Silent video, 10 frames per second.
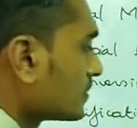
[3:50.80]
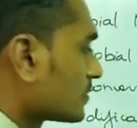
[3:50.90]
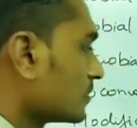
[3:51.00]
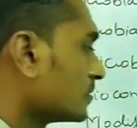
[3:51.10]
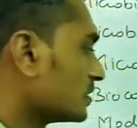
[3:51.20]

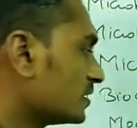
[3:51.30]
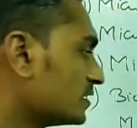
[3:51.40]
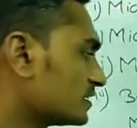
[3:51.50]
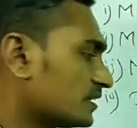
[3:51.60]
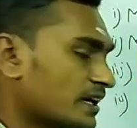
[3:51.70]
So
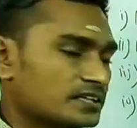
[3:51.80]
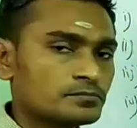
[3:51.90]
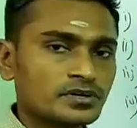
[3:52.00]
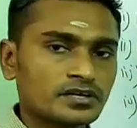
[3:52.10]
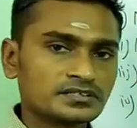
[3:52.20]
it is an
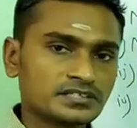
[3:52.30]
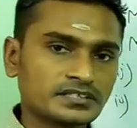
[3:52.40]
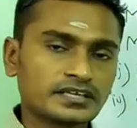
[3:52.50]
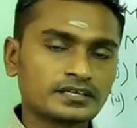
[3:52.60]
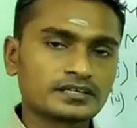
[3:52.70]

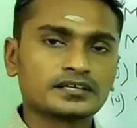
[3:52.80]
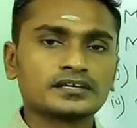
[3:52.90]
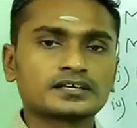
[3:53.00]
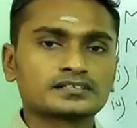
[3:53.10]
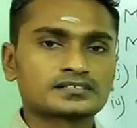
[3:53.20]
antibiotic
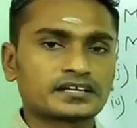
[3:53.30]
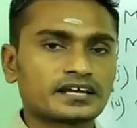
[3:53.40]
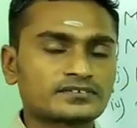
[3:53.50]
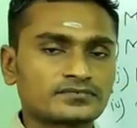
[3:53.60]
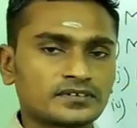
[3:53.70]

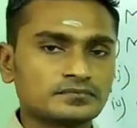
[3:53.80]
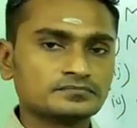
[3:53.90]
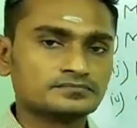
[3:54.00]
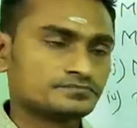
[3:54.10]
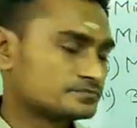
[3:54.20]
extract
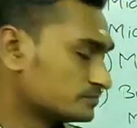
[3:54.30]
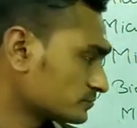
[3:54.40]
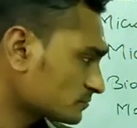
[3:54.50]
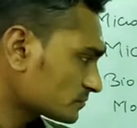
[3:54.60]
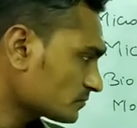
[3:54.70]
from
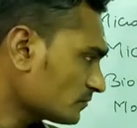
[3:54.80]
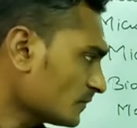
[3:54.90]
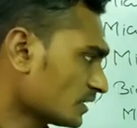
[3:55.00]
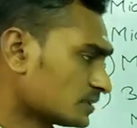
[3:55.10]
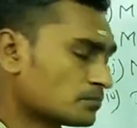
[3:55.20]

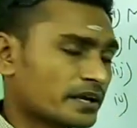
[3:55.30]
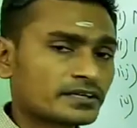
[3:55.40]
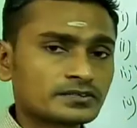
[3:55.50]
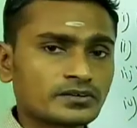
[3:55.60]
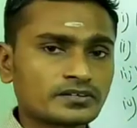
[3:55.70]
the
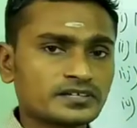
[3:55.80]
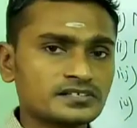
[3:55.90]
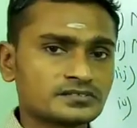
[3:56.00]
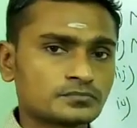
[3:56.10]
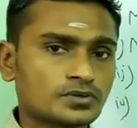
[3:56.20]

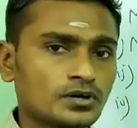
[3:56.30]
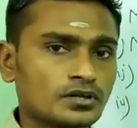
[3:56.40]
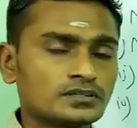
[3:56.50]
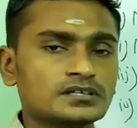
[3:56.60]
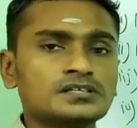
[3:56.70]
microorganism
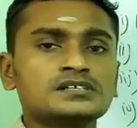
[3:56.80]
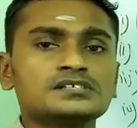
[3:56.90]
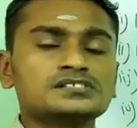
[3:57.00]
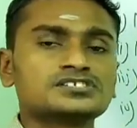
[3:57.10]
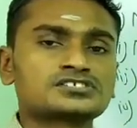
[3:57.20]
called
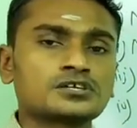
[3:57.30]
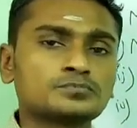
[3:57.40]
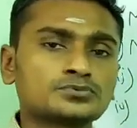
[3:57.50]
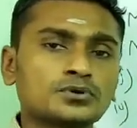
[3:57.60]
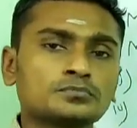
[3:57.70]

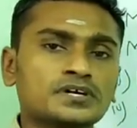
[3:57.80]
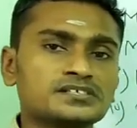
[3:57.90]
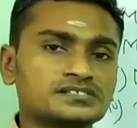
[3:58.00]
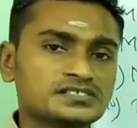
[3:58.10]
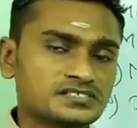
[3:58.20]

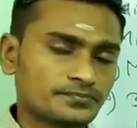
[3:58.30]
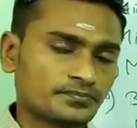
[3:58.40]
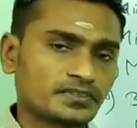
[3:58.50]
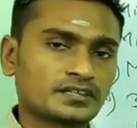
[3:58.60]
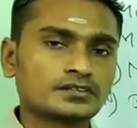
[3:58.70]
Streptomyces
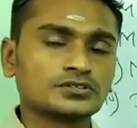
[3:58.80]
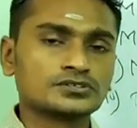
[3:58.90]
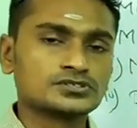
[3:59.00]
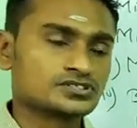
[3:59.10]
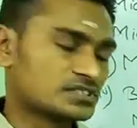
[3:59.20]

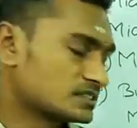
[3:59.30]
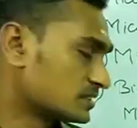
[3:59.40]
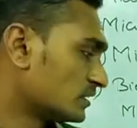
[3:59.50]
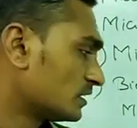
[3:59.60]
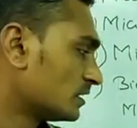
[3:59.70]
nodosus.